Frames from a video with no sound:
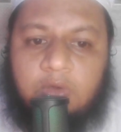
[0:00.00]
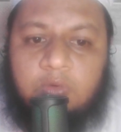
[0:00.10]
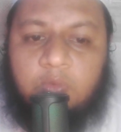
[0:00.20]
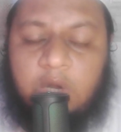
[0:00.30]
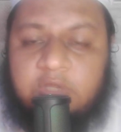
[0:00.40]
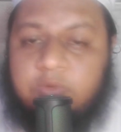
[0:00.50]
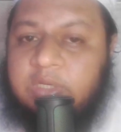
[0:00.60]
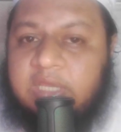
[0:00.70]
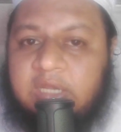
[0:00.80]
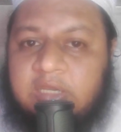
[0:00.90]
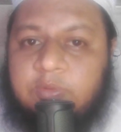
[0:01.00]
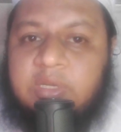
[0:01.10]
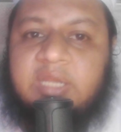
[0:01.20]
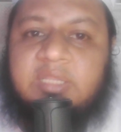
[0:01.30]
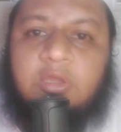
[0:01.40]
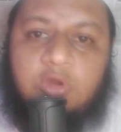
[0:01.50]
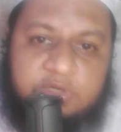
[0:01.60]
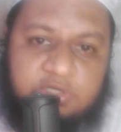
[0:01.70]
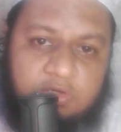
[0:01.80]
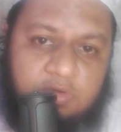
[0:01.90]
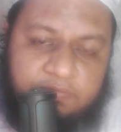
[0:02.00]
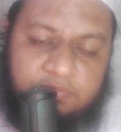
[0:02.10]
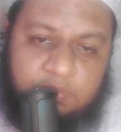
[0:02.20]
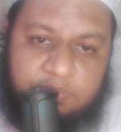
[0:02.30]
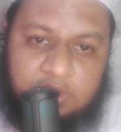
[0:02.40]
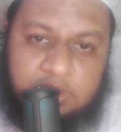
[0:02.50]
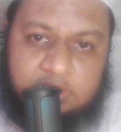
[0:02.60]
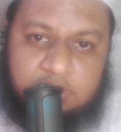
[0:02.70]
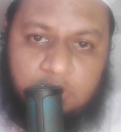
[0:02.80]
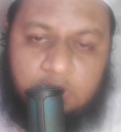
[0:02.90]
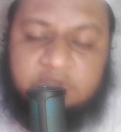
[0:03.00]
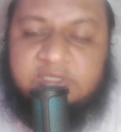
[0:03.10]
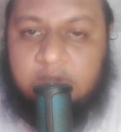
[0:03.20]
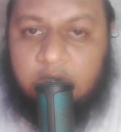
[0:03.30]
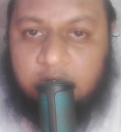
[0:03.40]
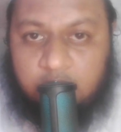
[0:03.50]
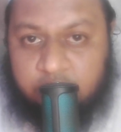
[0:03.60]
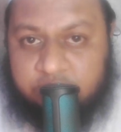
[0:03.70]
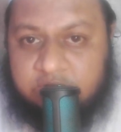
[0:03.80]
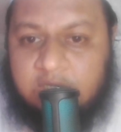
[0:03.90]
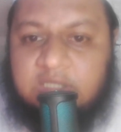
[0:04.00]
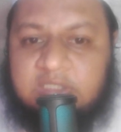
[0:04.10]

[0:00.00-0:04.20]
What you will get the commission of your product or course.